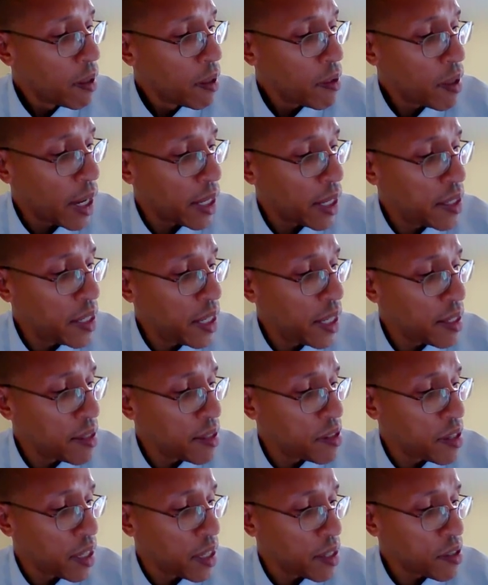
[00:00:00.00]
The idea
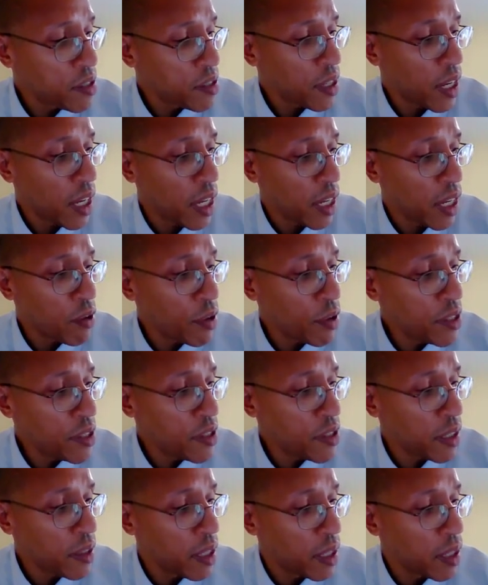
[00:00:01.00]
is this:
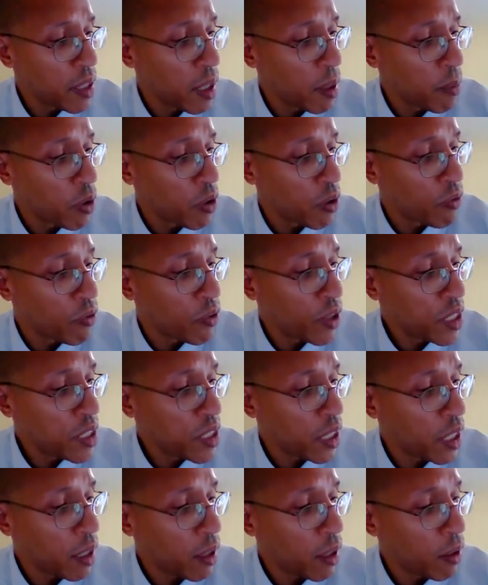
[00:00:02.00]
increasing the number of
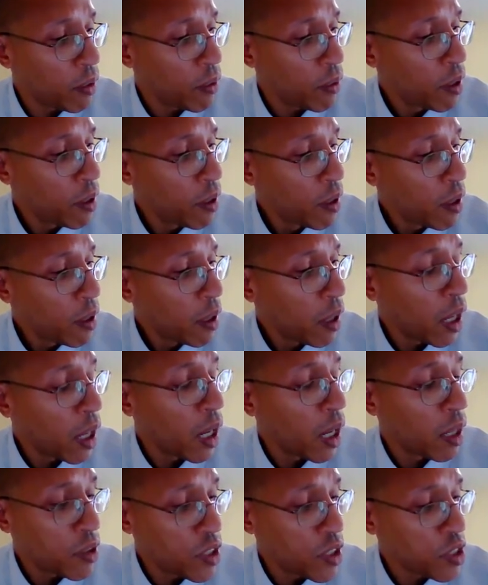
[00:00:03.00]
retail
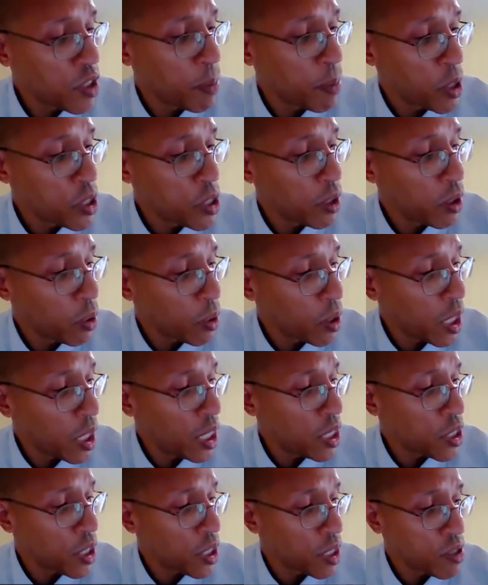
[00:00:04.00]
distribution
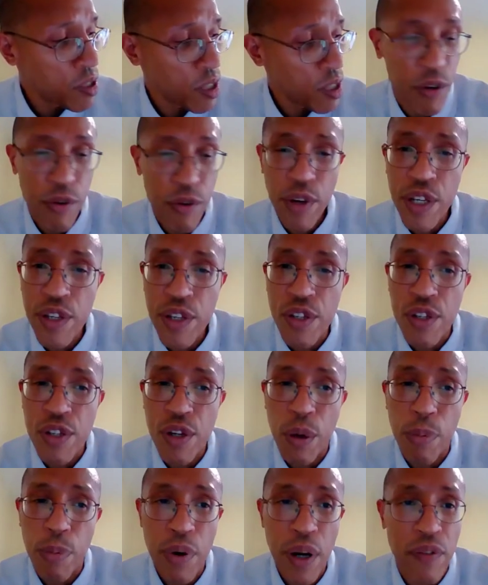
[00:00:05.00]
locations increases
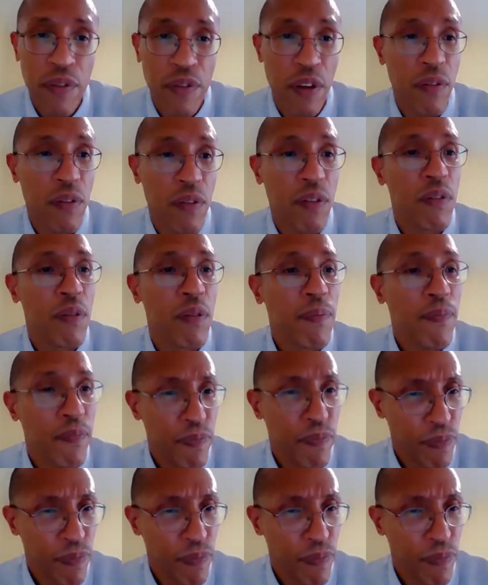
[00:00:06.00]
your presence